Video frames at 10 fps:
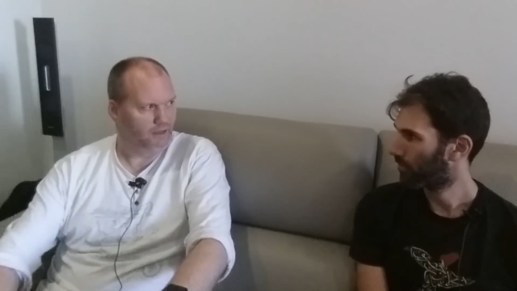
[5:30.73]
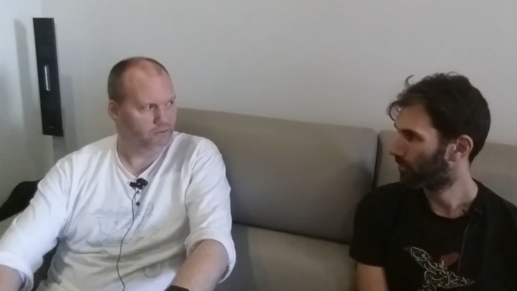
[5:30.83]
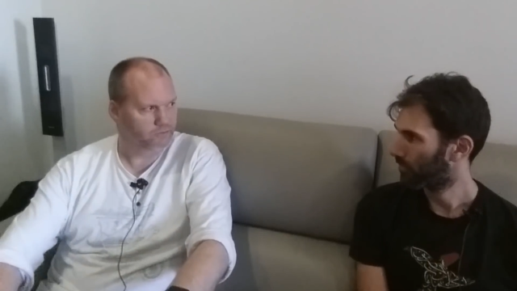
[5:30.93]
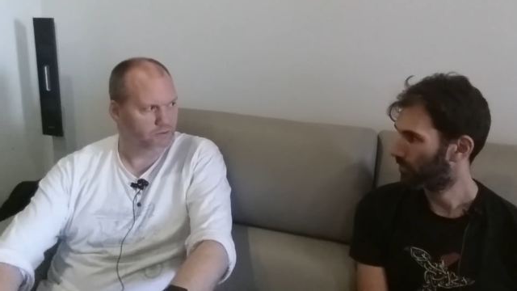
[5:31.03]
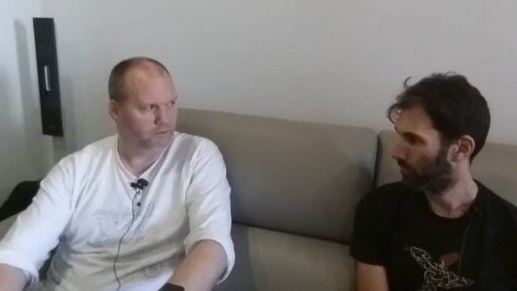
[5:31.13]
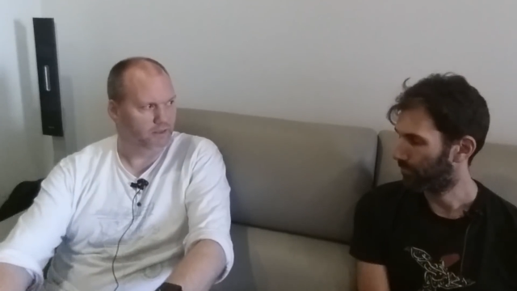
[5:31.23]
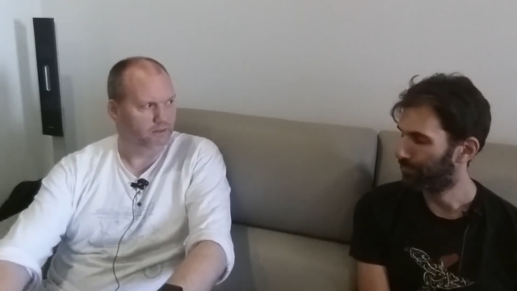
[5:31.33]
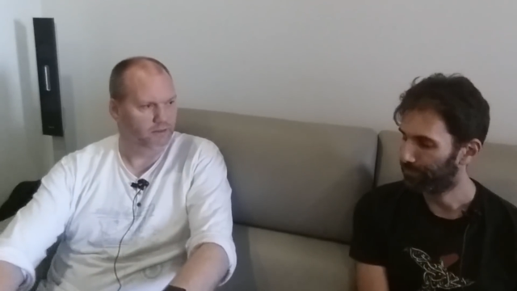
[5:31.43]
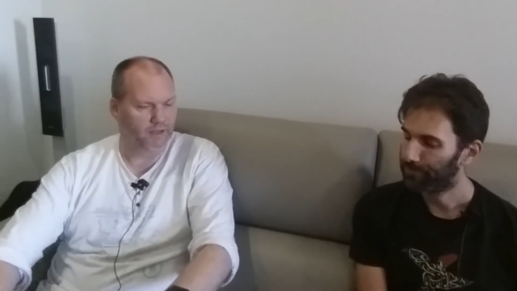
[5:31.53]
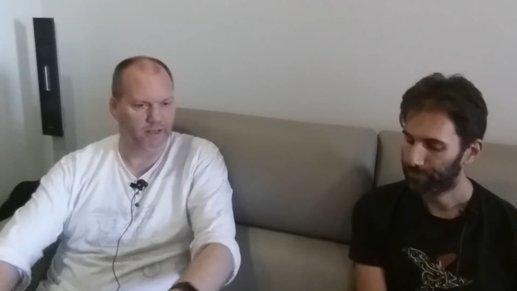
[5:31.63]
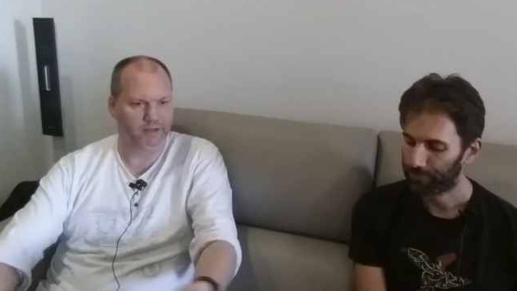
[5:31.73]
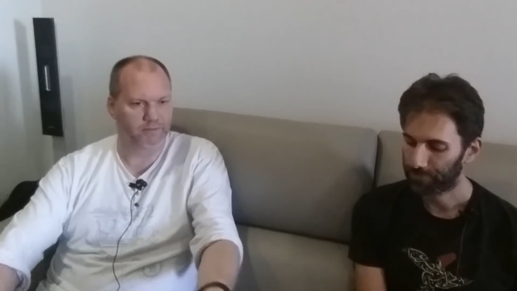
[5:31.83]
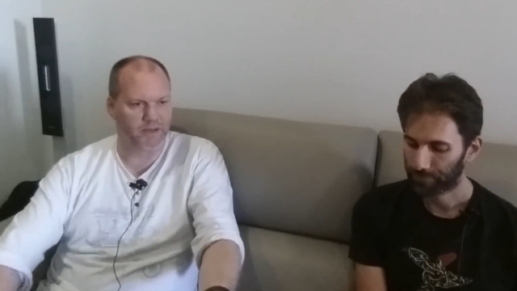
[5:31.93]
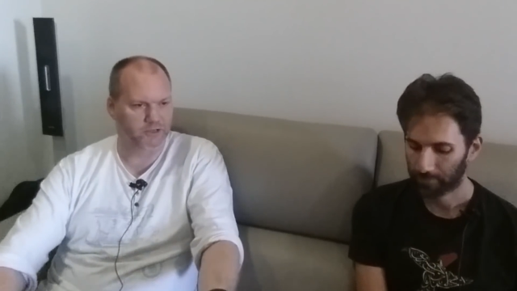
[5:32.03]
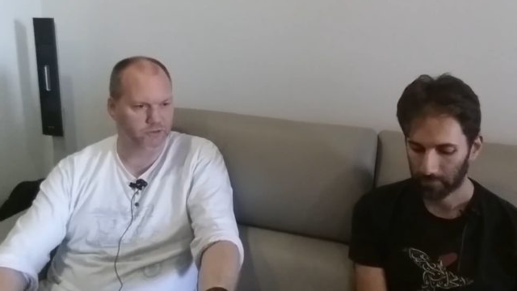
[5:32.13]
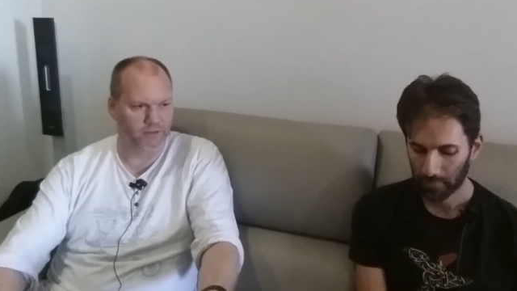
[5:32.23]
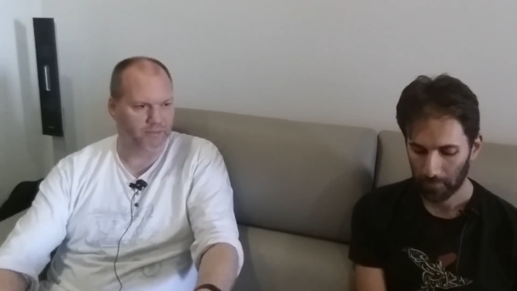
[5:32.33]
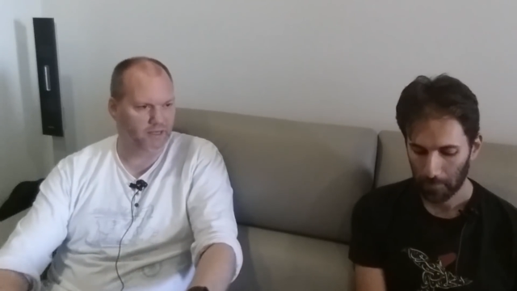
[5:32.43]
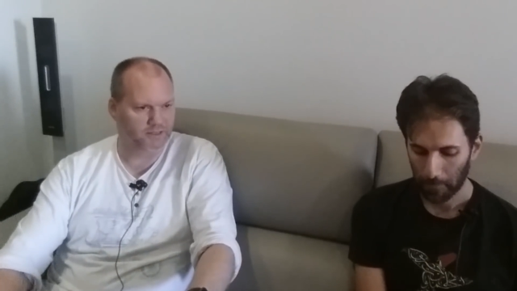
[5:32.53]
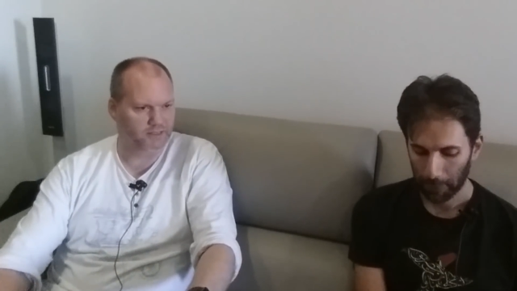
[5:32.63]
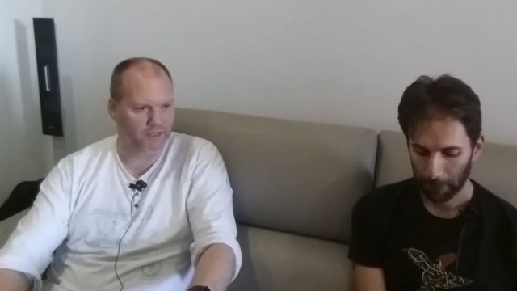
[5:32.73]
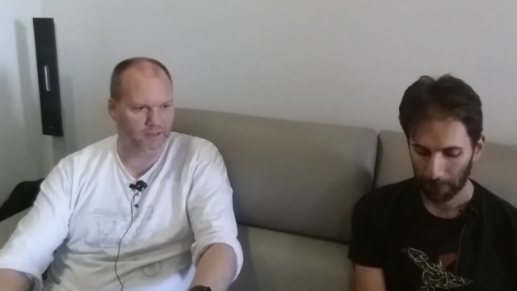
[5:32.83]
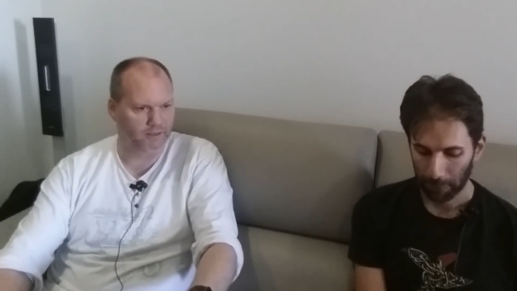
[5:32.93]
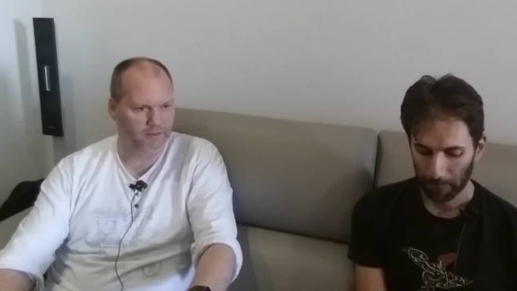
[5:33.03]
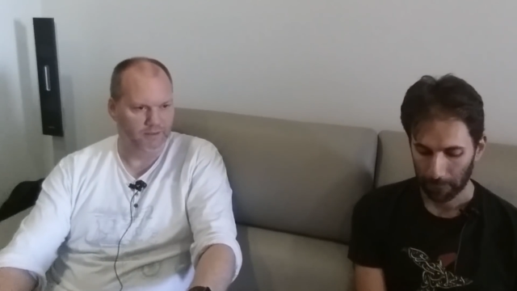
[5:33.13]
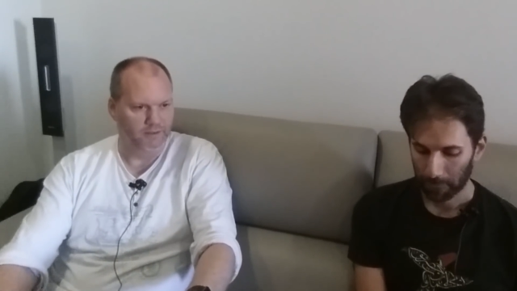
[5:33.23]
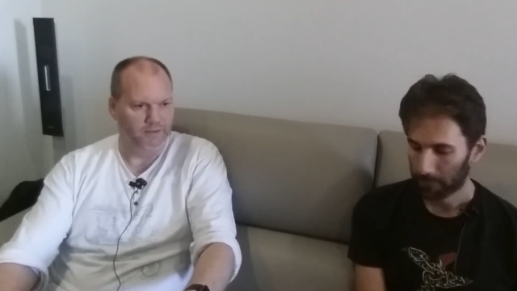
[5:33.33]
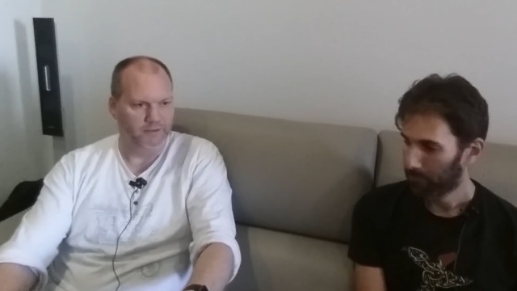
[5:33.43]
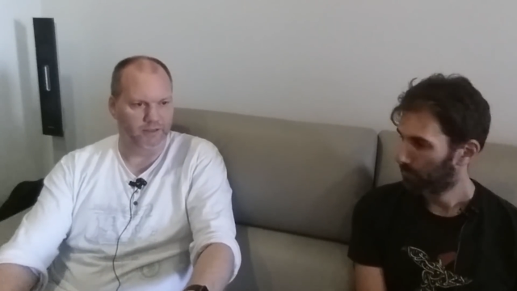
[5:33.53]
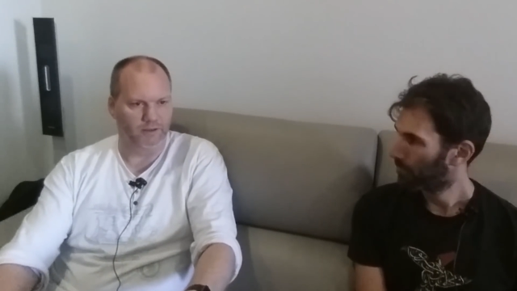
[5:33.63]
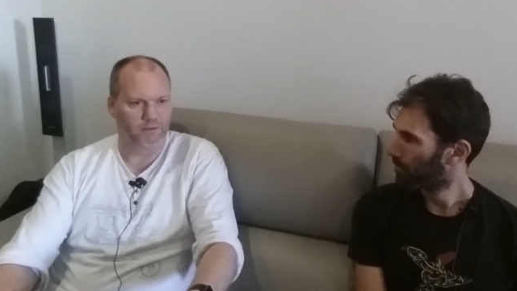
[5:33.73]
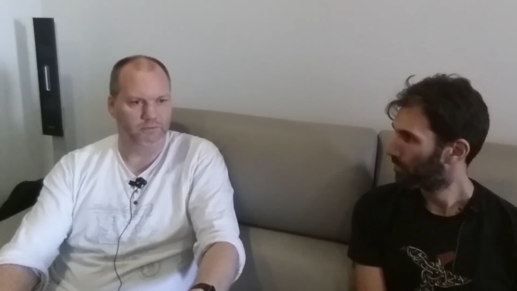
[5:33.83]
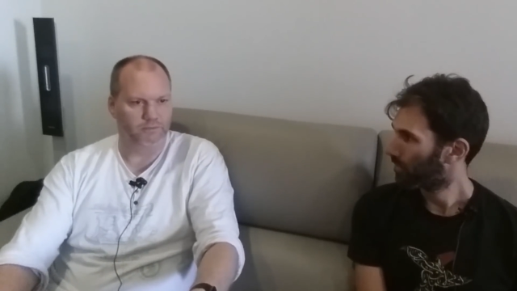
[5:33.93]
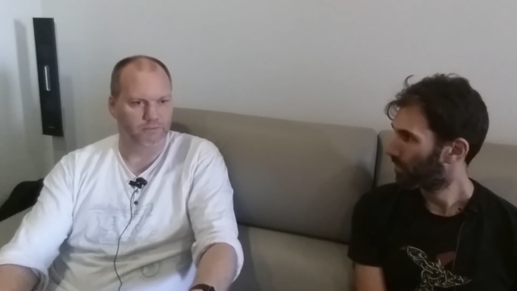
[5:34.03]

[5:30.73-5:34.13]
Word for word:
Speaker 1: overall yeah, mm. and I had a manager in a meeting say, you know,